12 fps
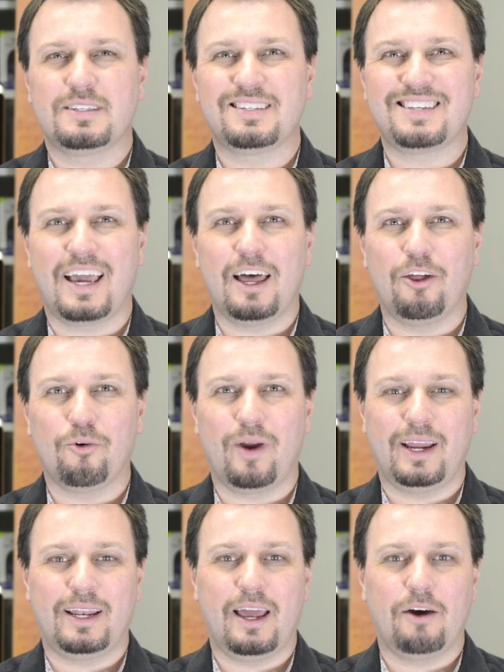sale
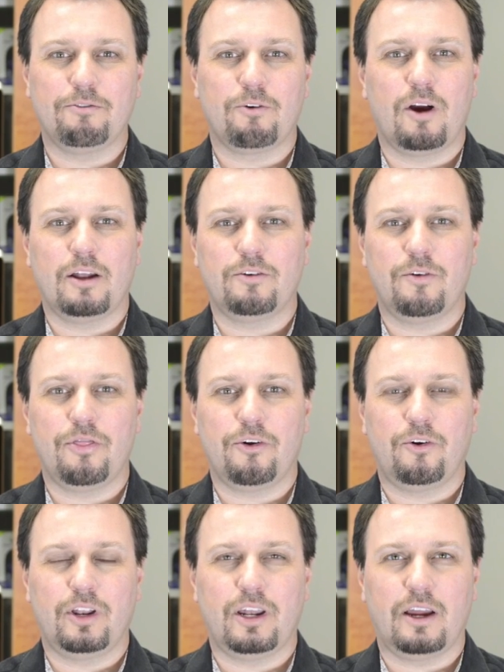right now for
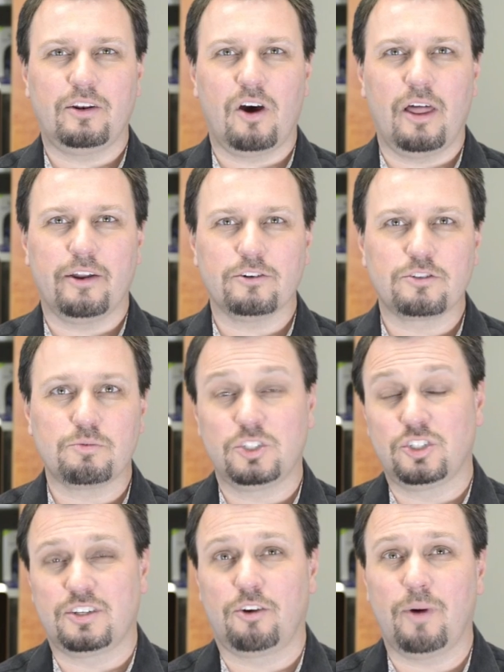$139,
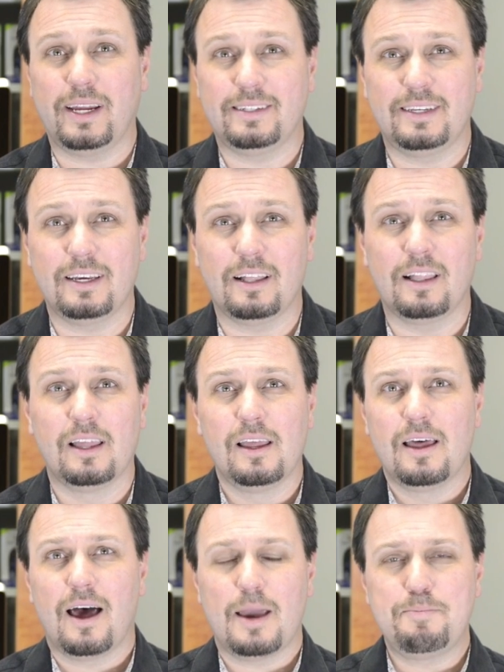which is a great deal.
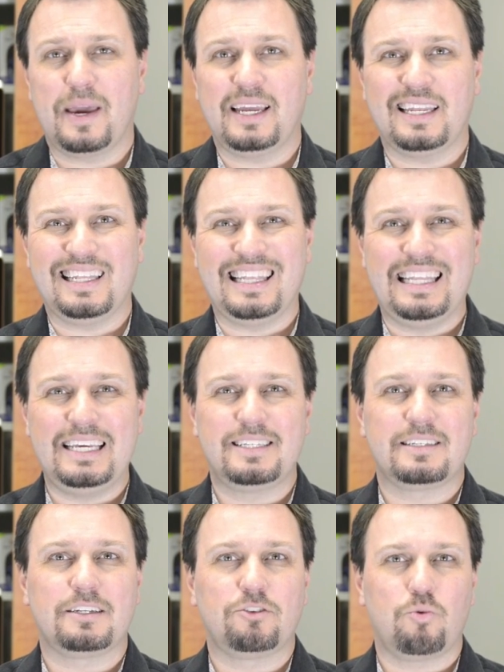I paid at
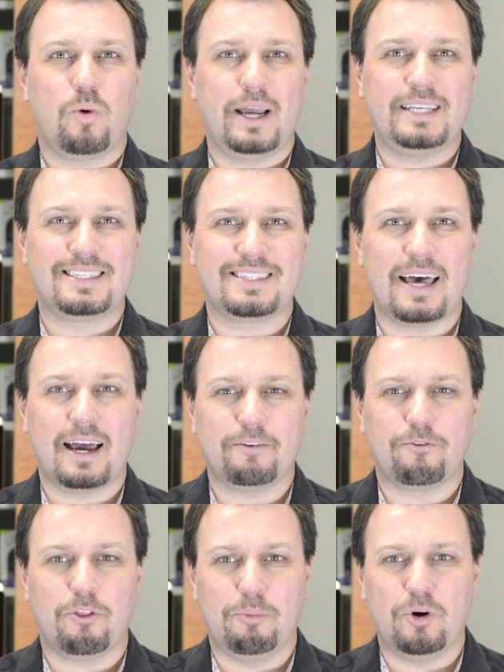least twice that
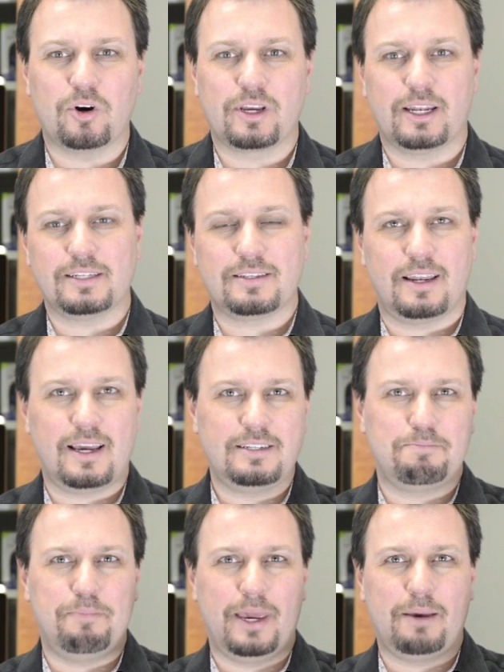for the book, and it's a
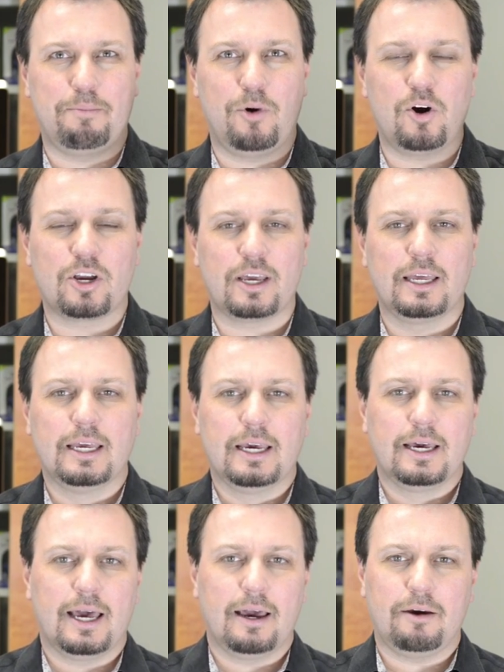nice big book.
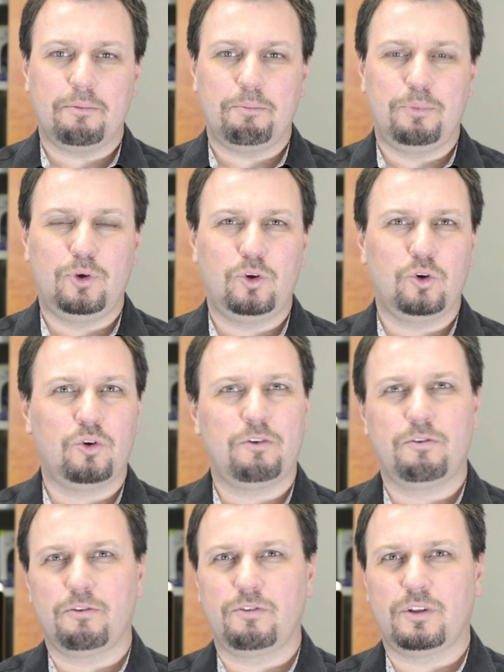
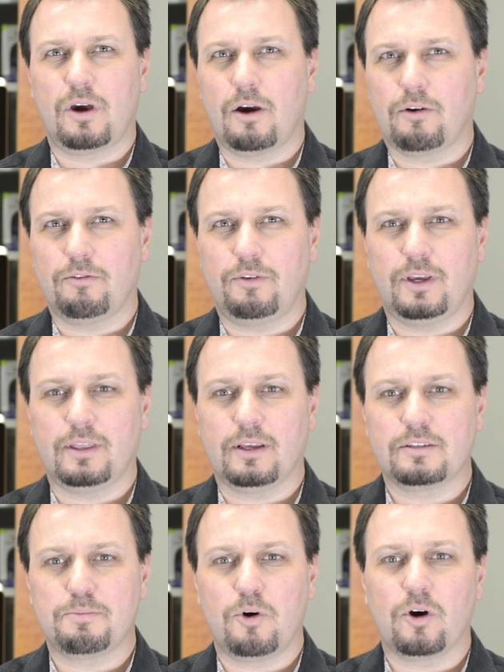Beautiful photography in
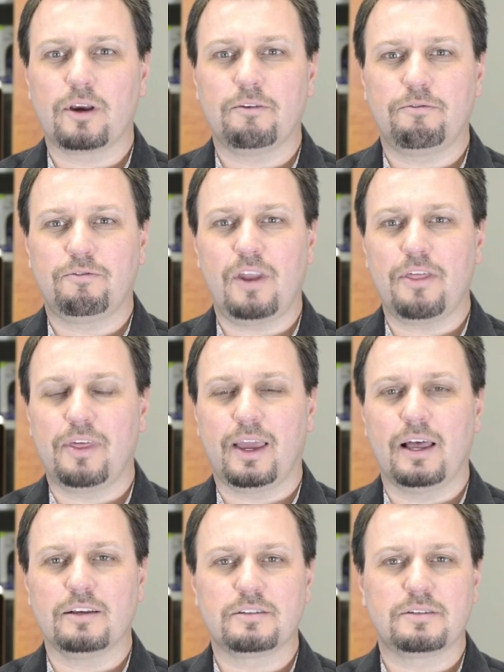this book. If nothing
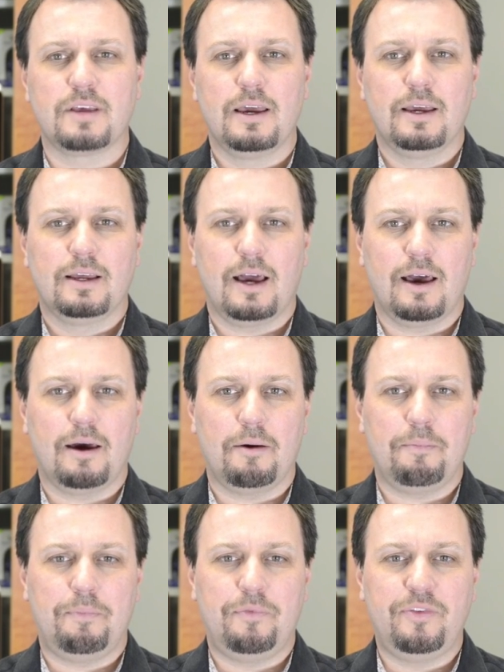else,
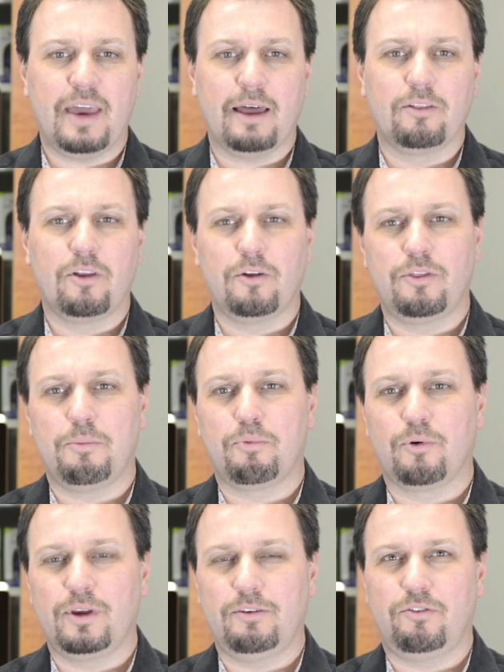download the
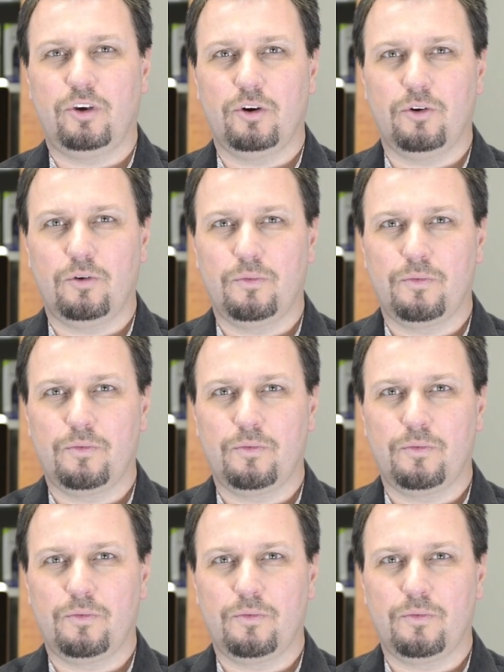preview